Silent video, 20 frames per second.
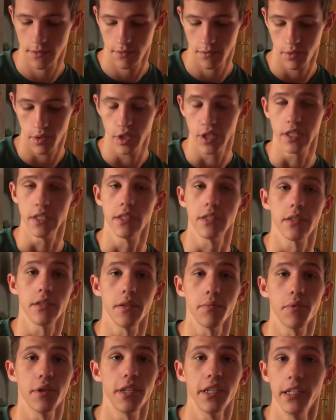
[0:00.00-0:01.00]
which is
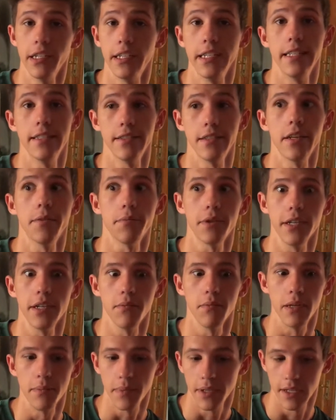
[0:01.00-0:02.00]
a pretty decent upgrade
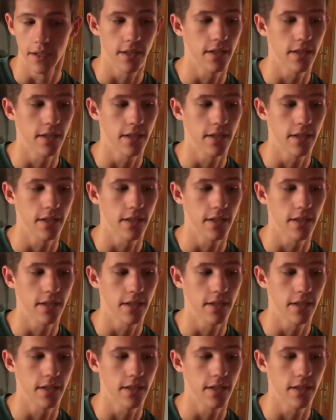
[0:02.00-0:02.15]
in my opinion,